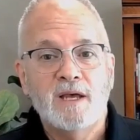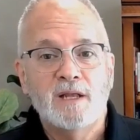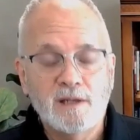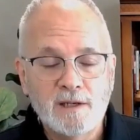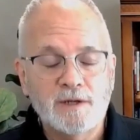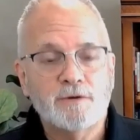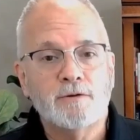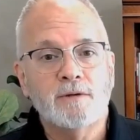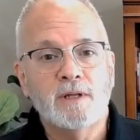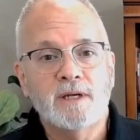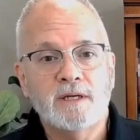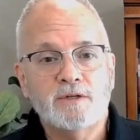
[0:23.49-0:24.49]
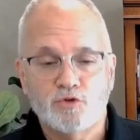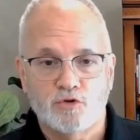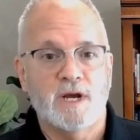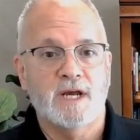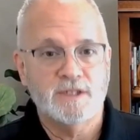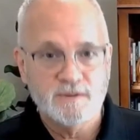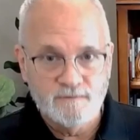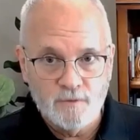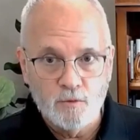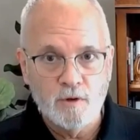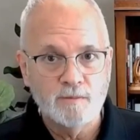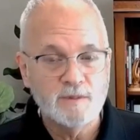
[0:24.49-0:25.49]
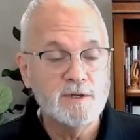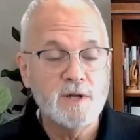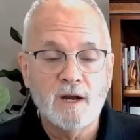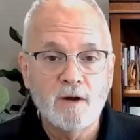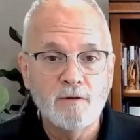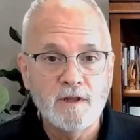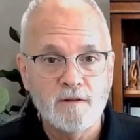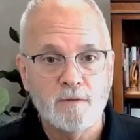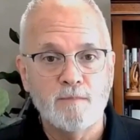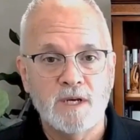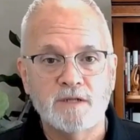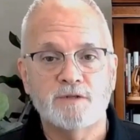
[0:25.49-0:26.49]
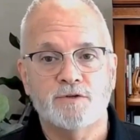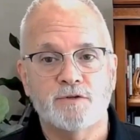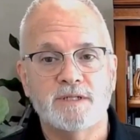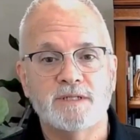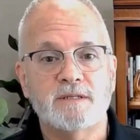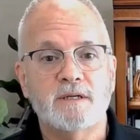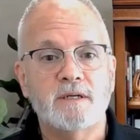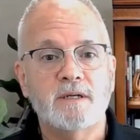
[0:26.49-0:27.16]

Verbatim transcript: literally transformed not only their ministries,